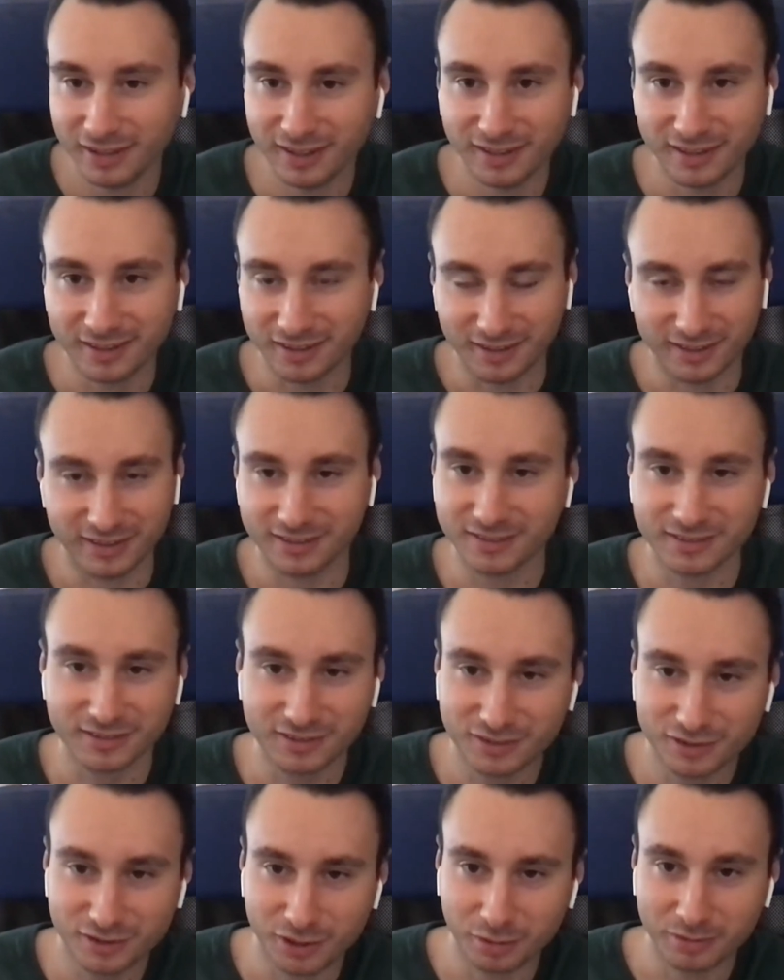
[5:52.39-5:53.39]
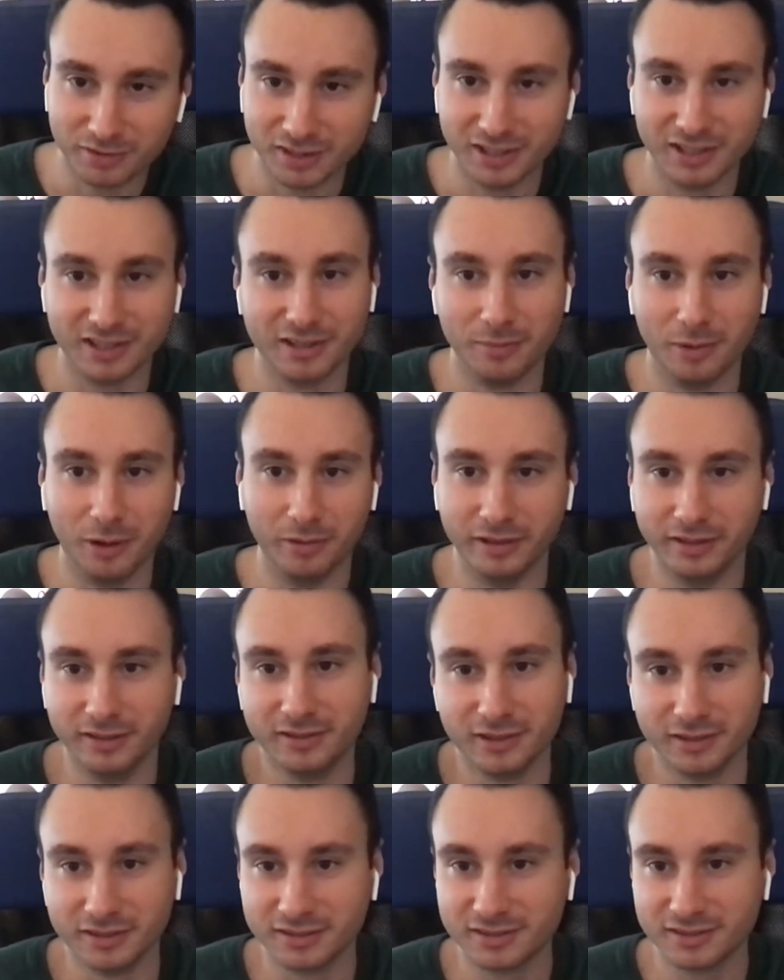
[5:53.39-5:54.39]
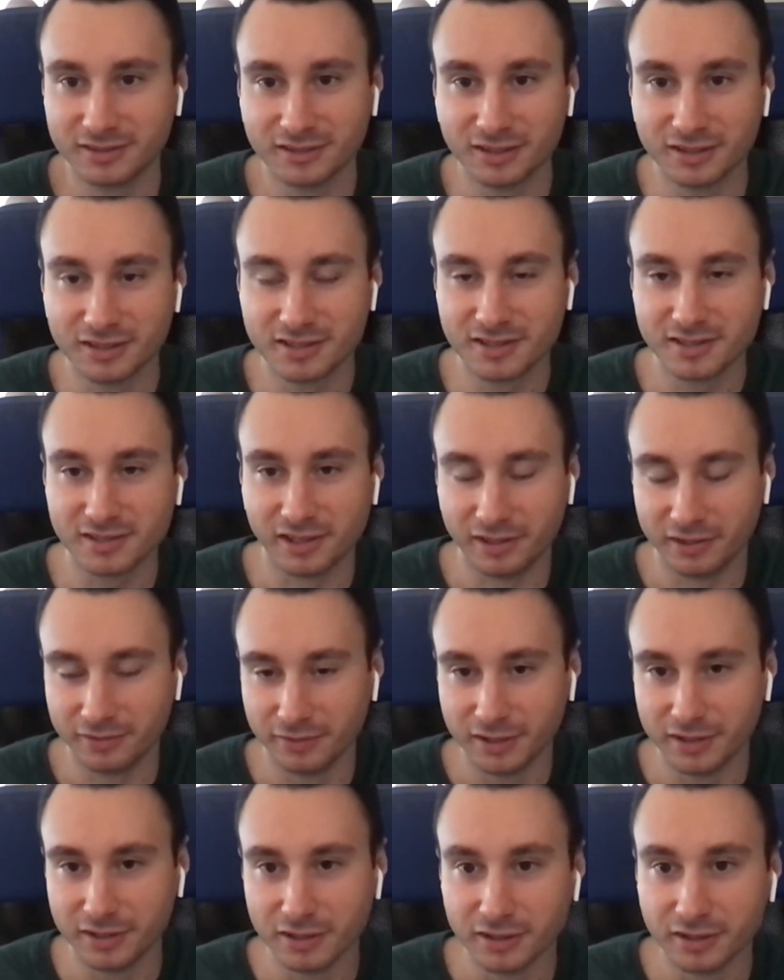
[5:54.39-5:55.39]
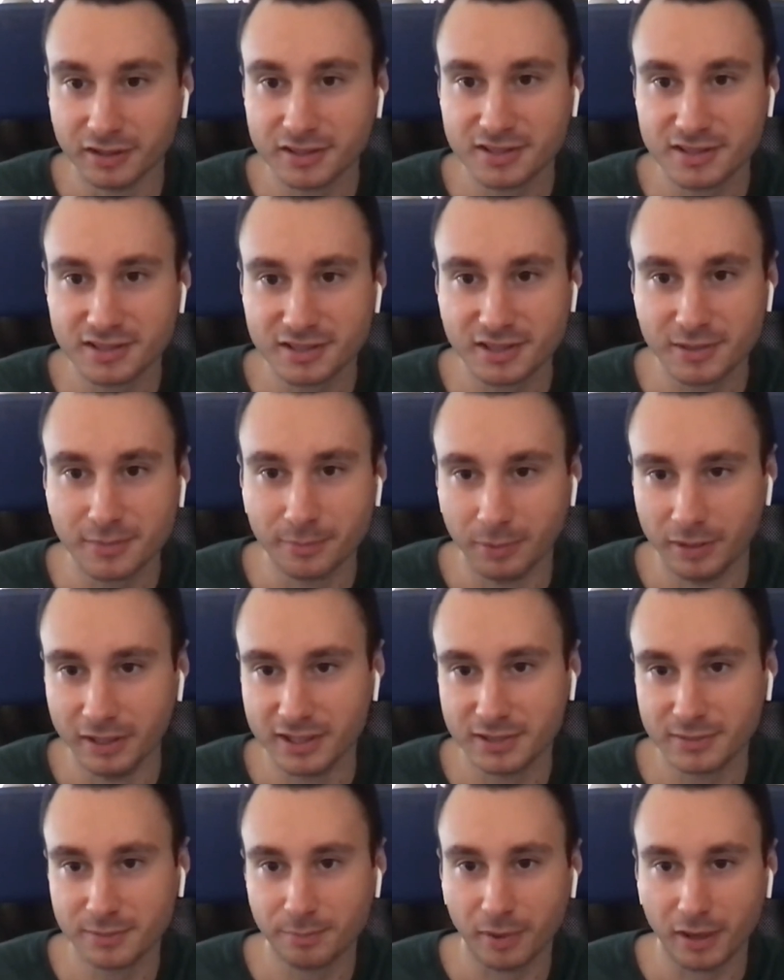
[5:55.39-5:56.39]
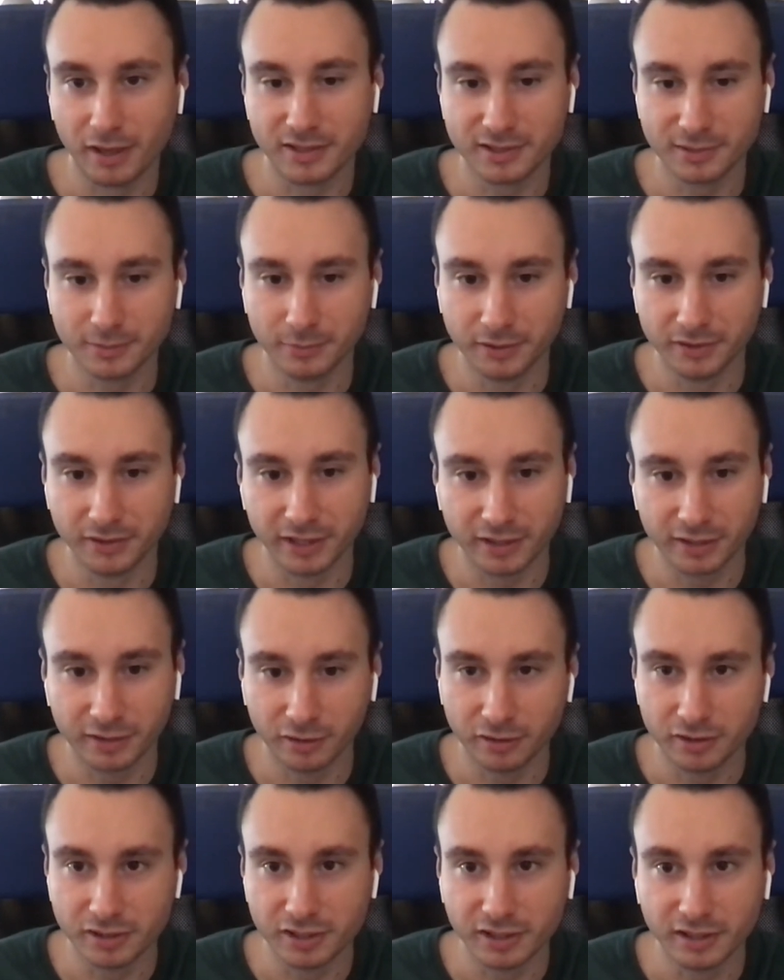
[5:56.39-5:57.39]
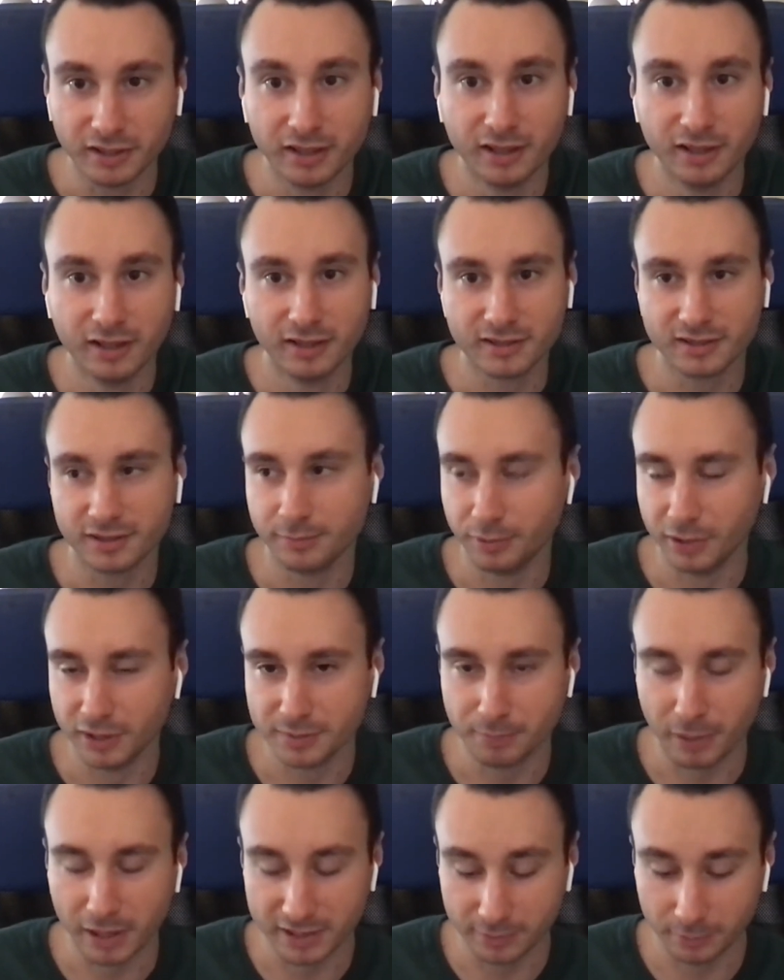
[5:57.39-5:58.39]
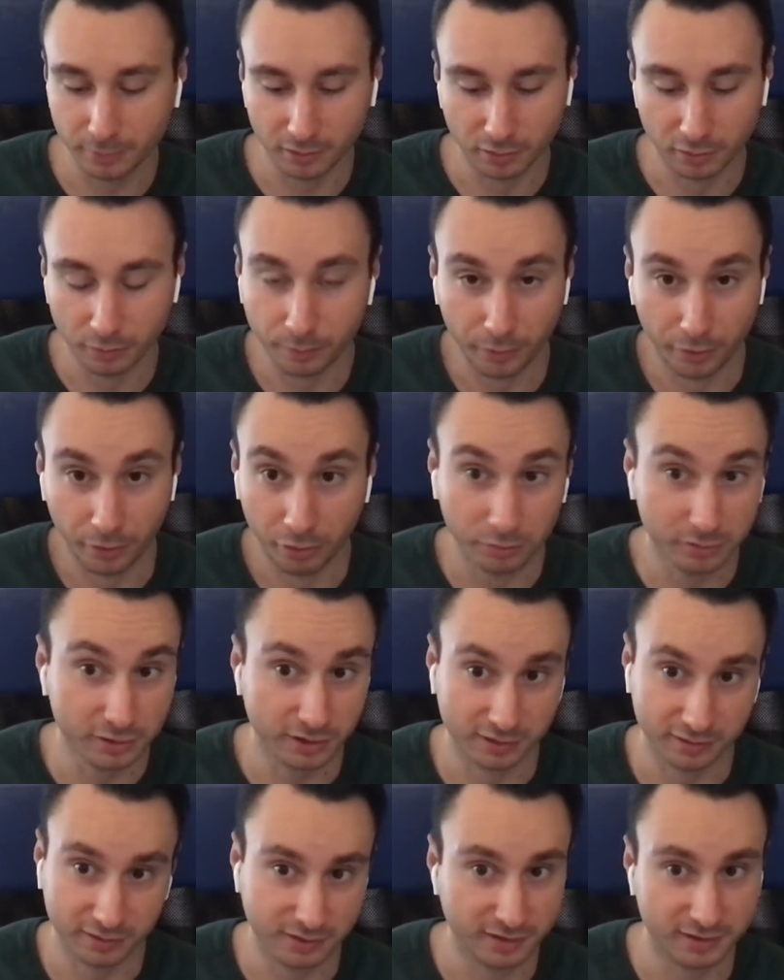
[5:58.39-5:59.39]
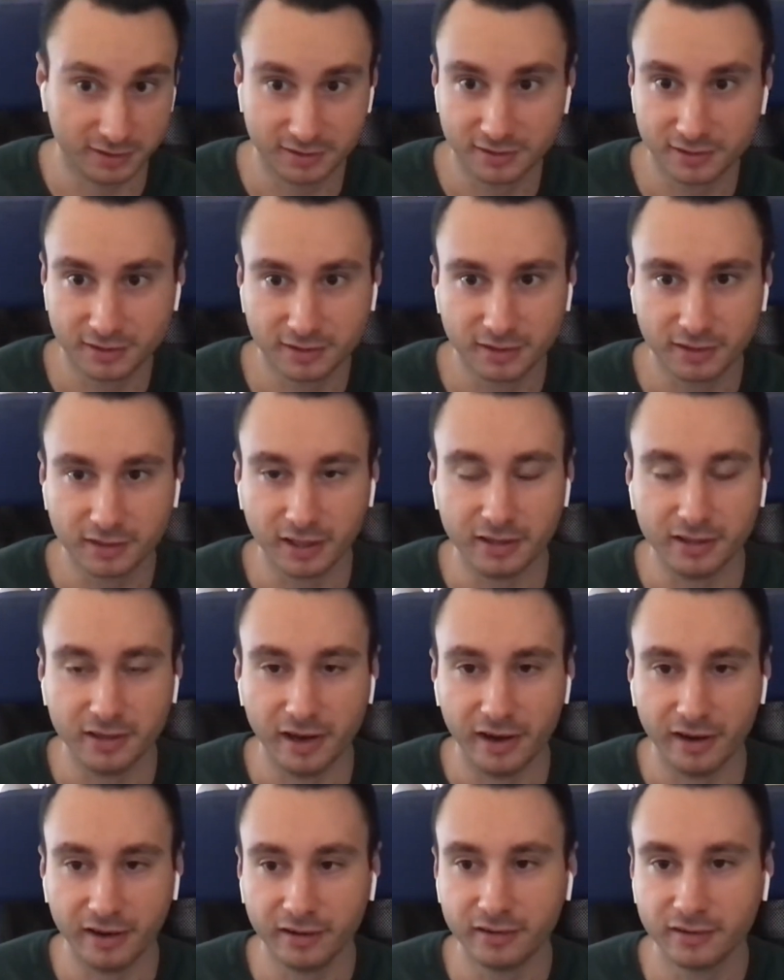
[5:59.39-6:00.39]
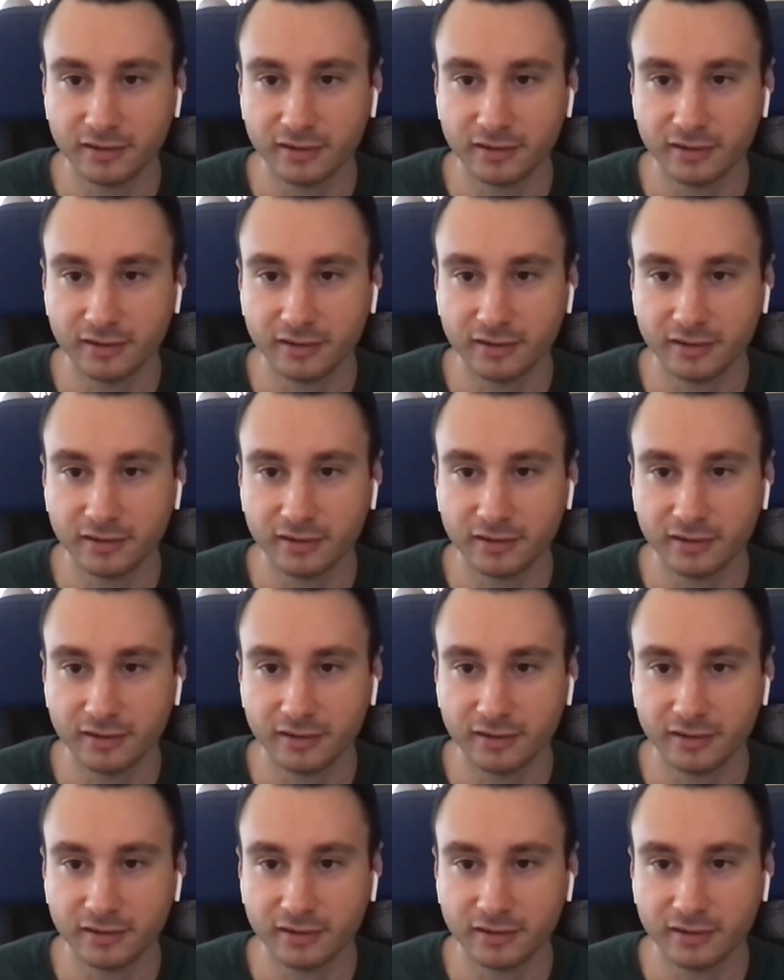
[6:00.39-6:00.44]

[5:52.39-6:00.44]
Like, don't think about it. Just start with the simplest possible technology, simplest possible approach, and just get there.